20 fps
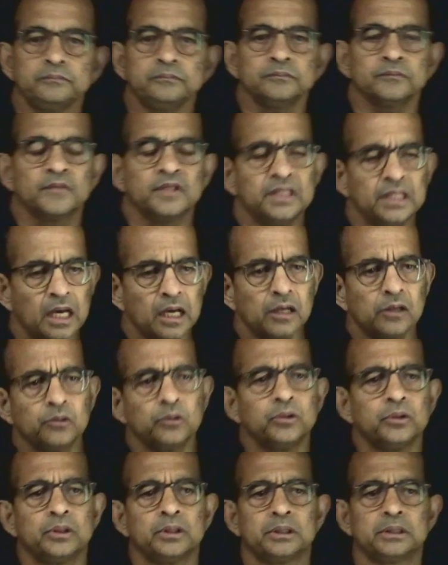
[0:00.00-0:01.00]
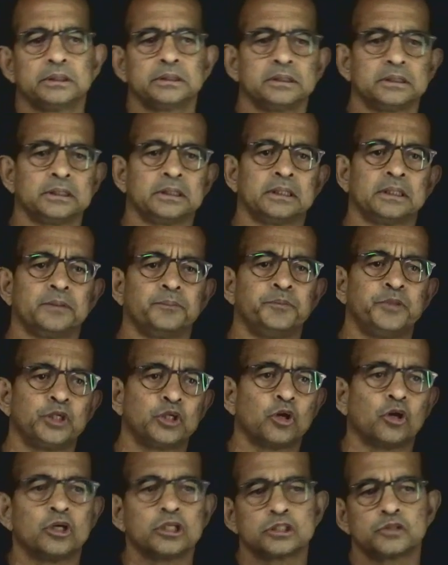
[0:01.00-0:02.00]
now,
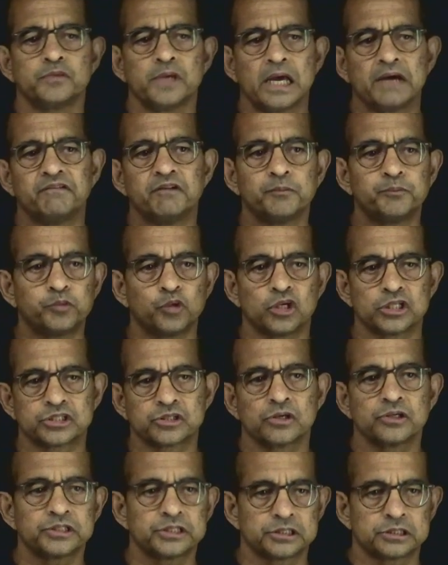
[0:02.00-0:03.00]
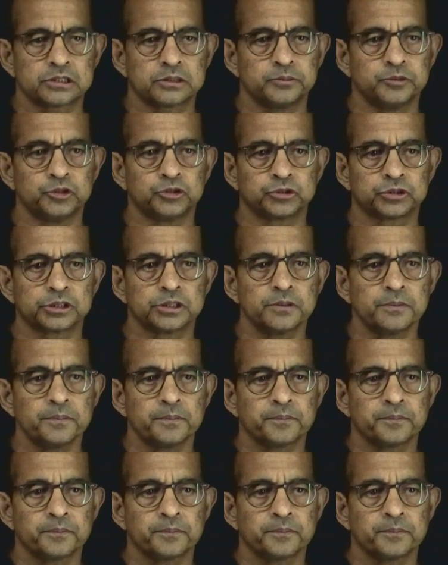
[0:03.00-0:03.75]
because we have a Poisson distribution